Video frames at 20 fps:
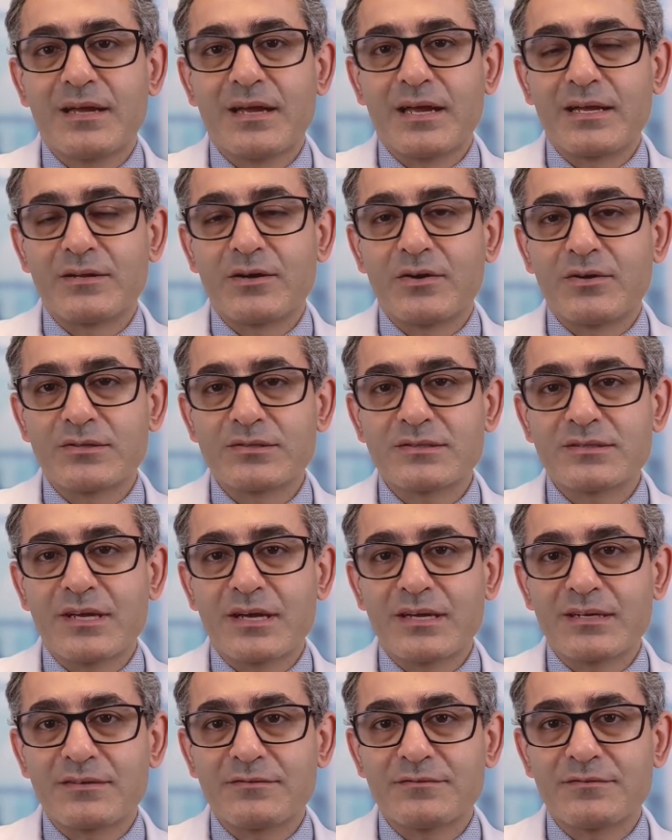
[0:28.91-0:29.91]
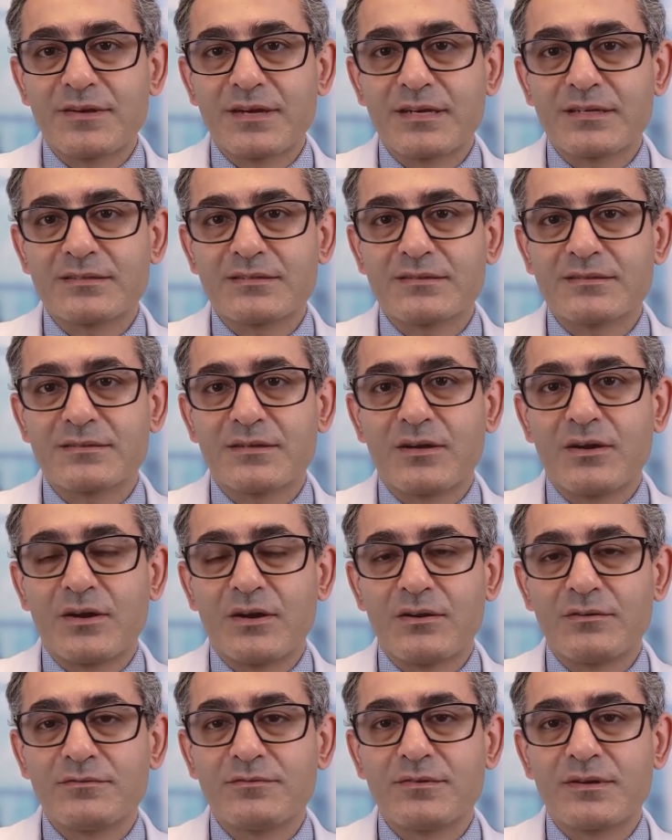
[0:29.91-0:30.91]
and all side effects
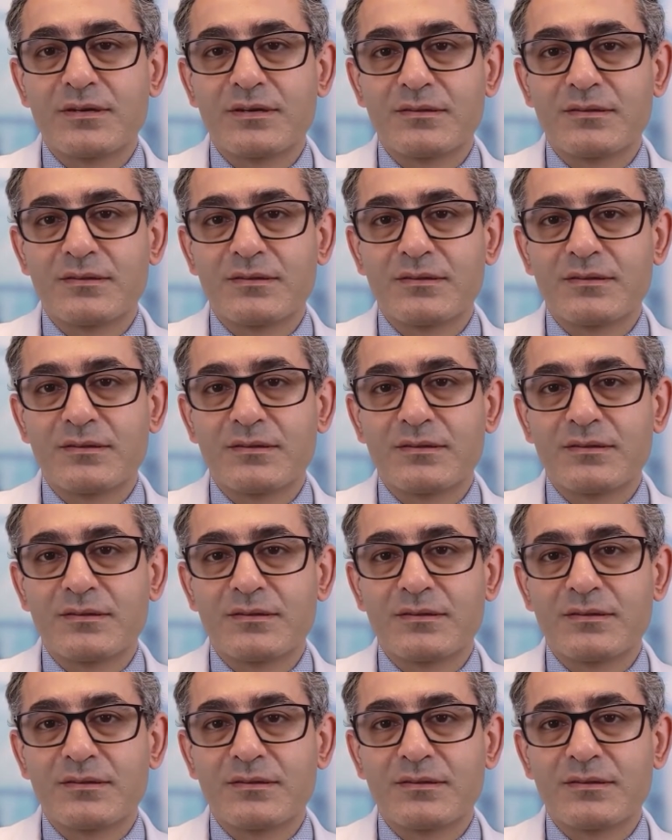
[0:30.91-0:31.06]
of